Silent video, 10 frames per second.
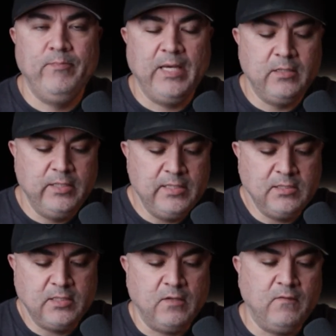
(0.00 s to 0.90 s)
make a
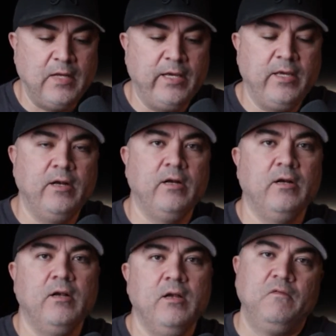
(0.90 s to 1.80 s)
list of like
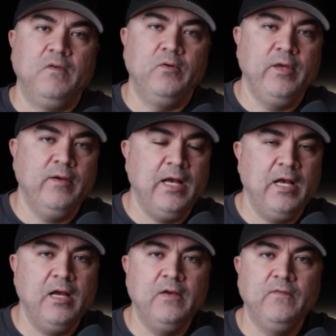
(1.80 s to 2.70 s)
your, the phone you
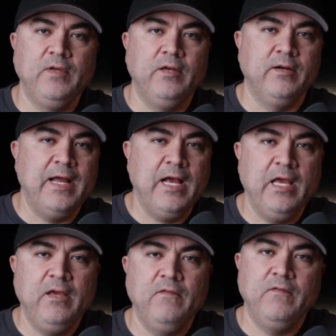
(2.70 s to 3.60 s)
have, your
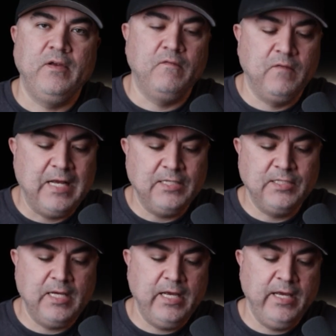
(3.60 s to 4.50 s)
knife, your
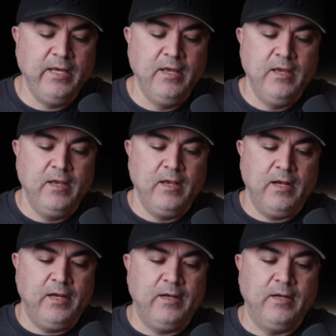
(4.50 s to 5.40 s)
flashlight,
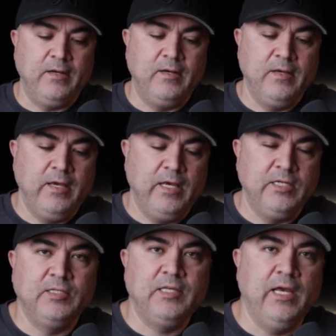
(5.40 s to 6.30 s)
and
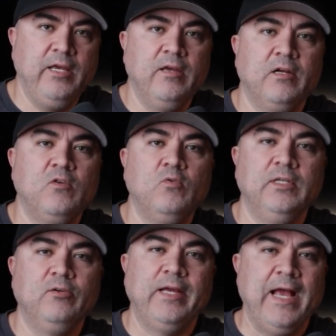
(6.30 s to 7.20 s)
just any other cool
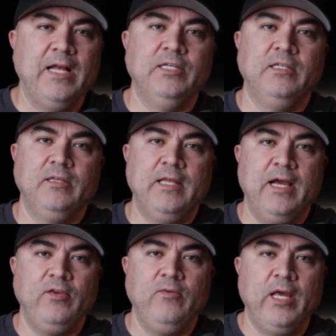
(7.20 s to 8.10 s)
little gadget
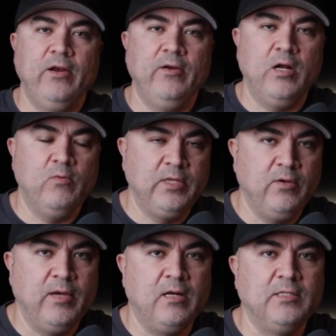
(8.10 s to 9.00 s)
that you carry around with
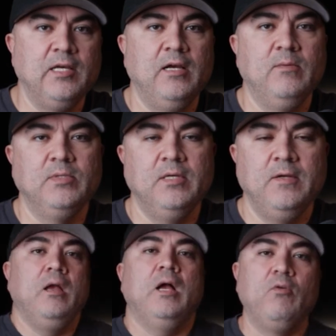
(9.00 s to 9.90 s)
you at all times.
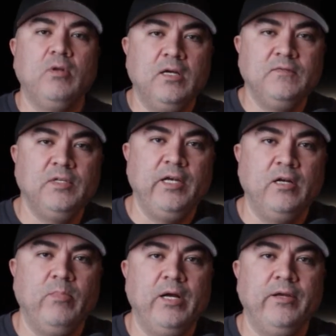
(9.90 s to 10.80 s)
I would love to
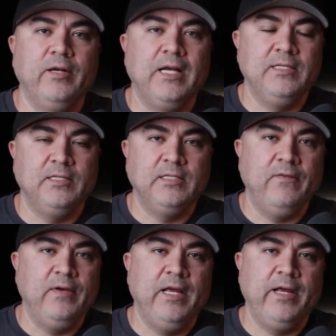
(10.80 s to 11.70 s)
hear about your guys'
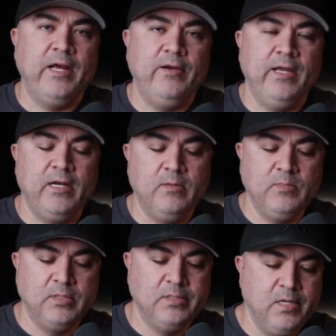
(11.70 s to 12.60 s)
everyday carry
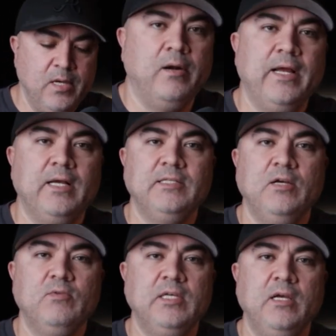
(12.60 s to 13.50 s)
items. All right, guys,
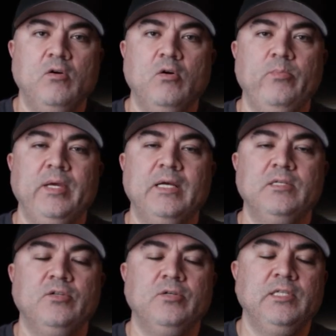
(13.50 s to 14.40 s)
that was it. Hope you
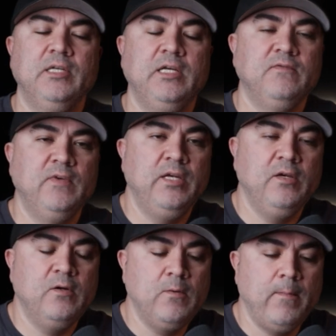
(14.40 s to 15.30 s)
guys enjoyed today's
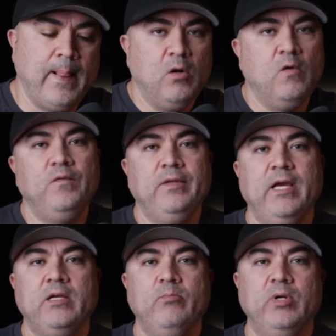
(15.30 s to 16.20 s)
video. Hopefully
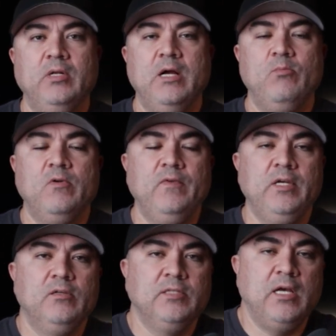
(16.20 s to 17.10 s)
I can put a lot more
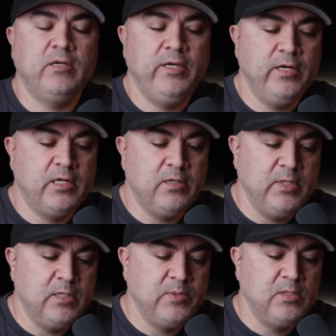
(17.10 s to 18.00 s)
videos out here
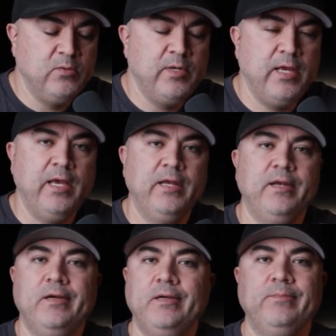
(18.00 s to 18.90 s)
coming up soon.
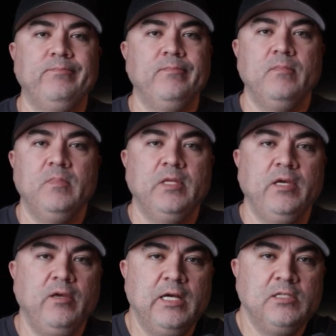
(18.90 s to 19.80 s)
And
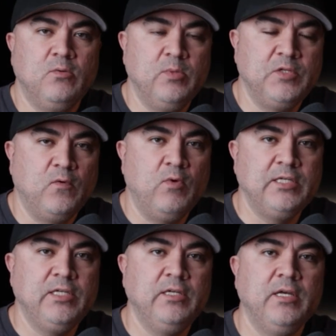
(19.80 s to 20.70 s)
thank you guys so much for
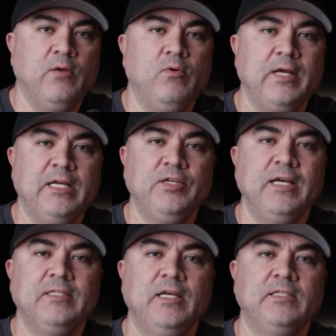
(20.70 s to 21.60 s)
watching, and we'll catch you
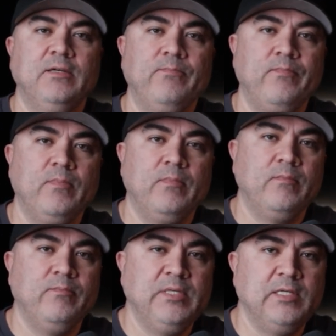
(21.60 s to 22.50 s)
guys next time.
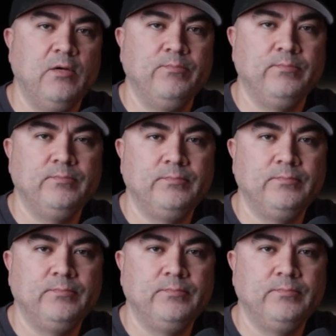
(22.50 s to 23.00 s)
Peace out.